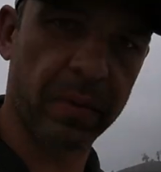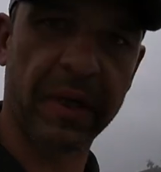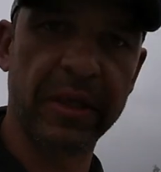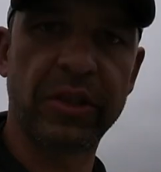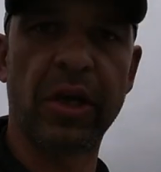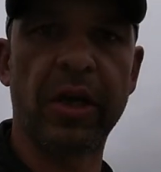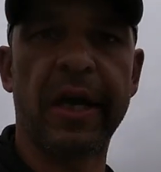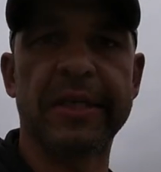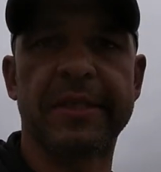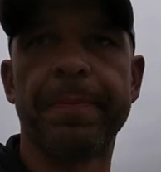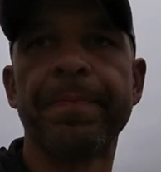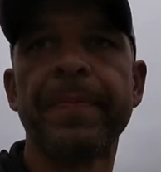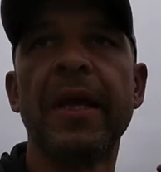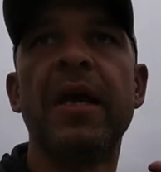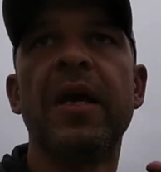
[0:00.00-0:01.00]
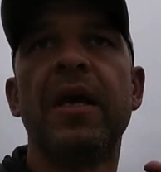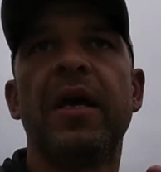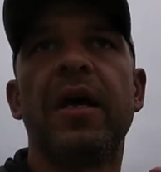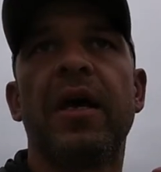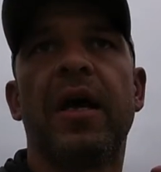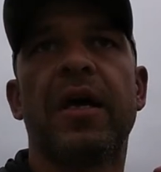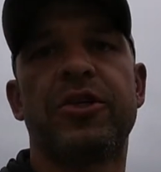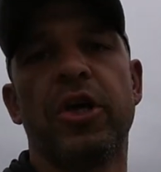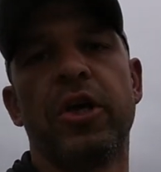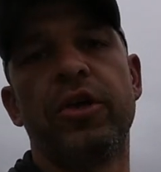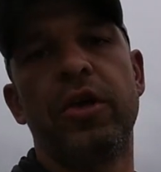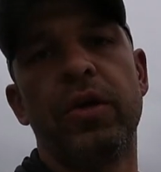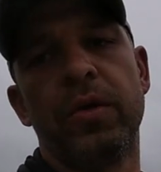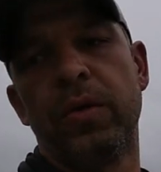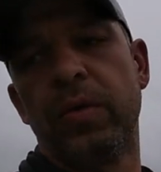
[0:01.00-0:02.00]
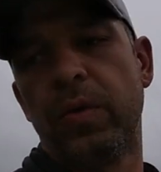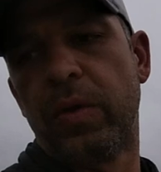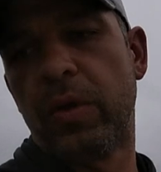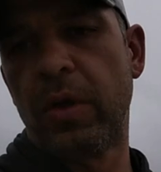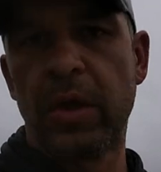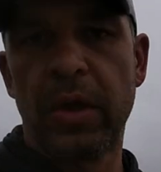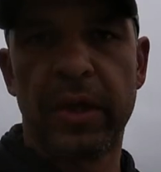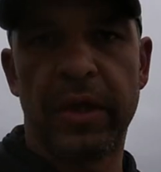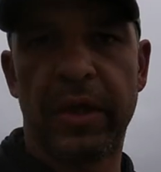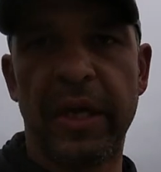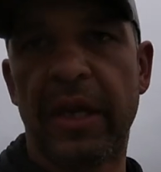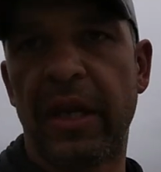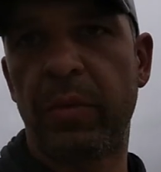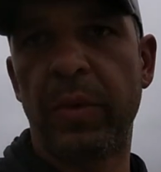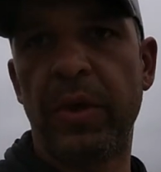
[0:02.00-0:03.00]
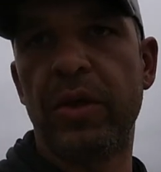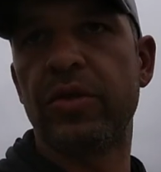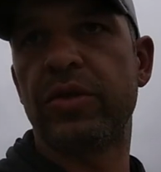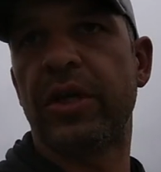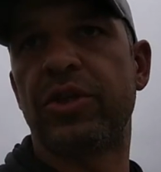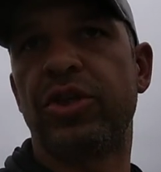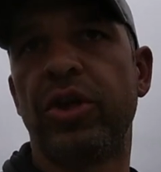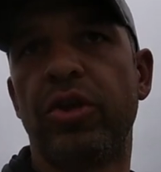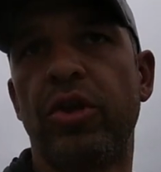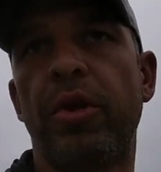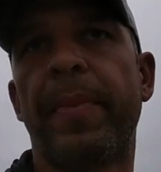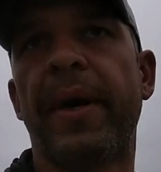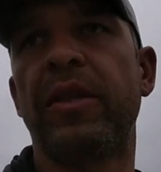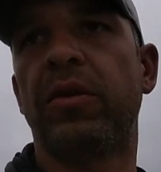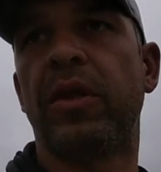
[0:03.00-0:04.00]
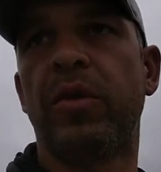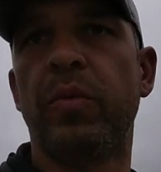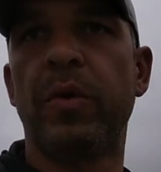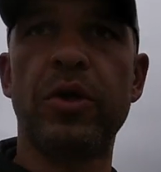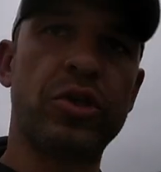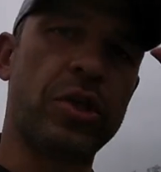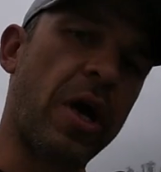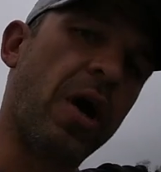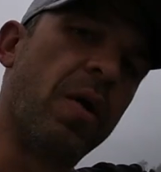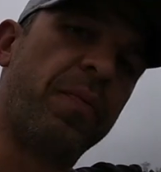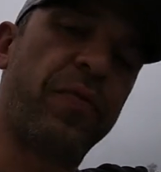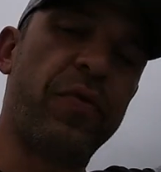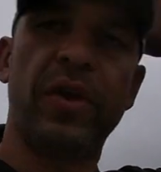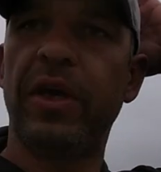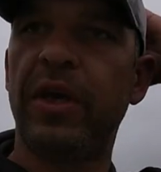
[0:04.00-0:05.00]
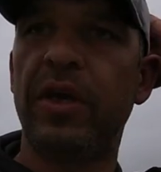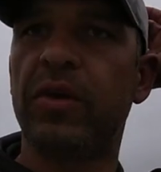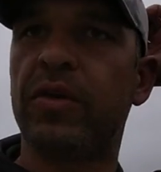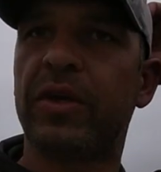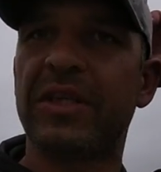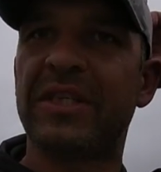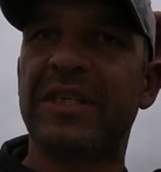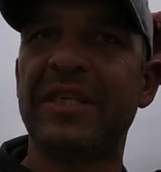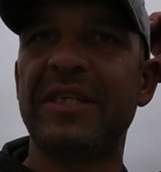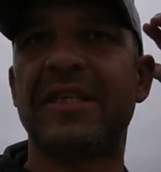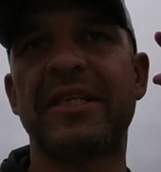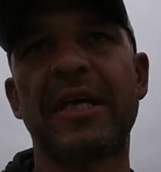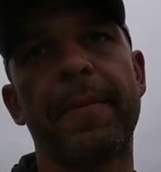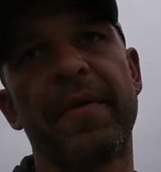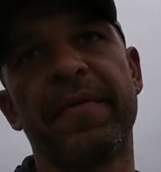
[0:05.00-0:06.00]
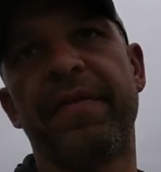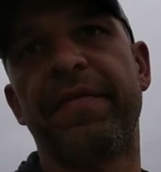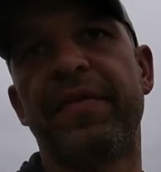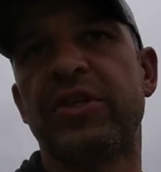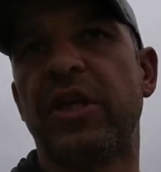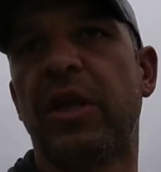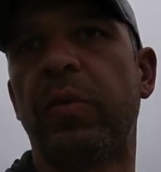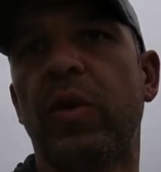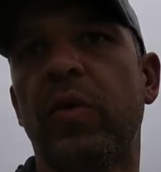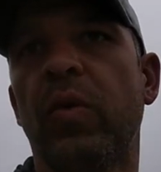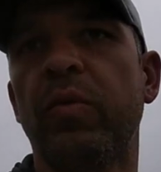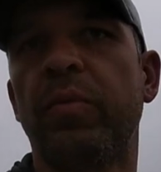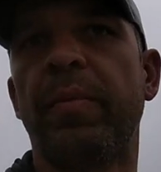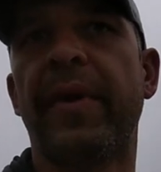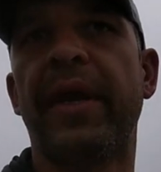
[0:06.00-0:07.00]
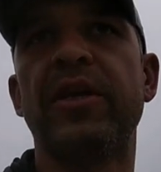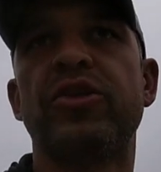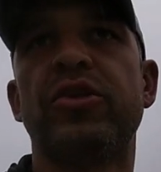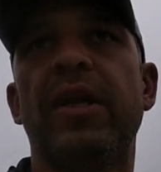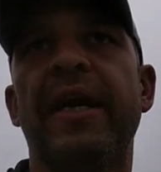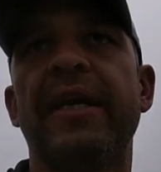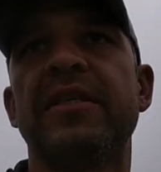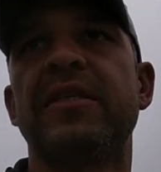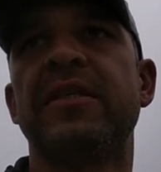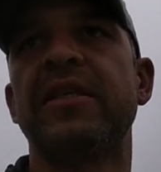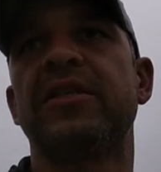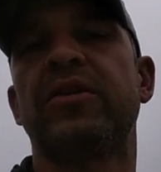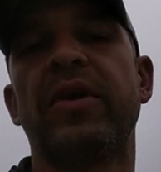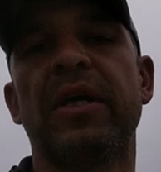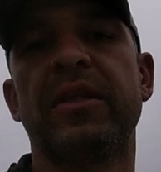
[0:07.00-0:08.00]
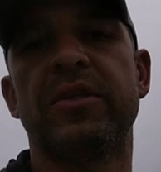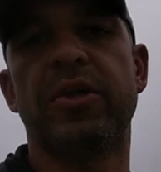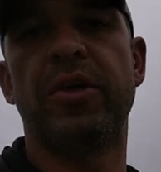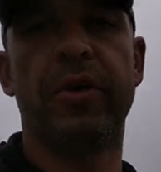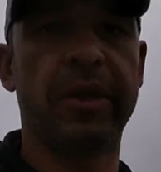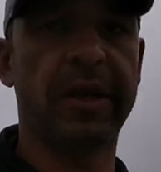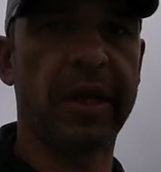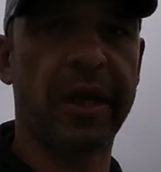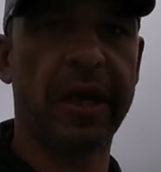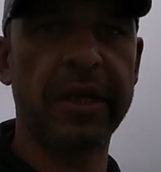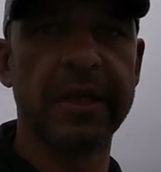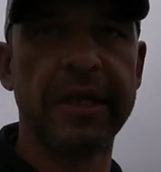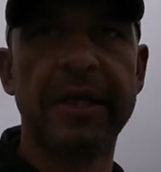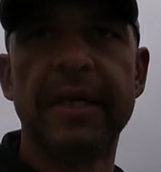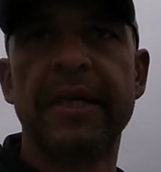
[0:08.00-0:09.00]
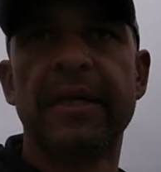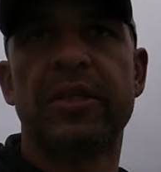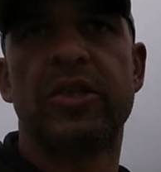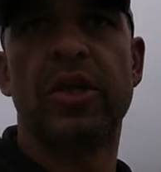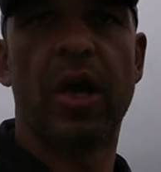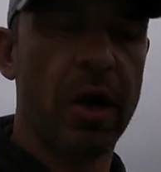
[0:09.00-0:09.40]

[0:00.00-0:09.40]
away. So guys, I showed you the gear that we used, I showed you the bait we used. Hopefully you can see some of the fish that we caught. We managed to land six grunters during the night, so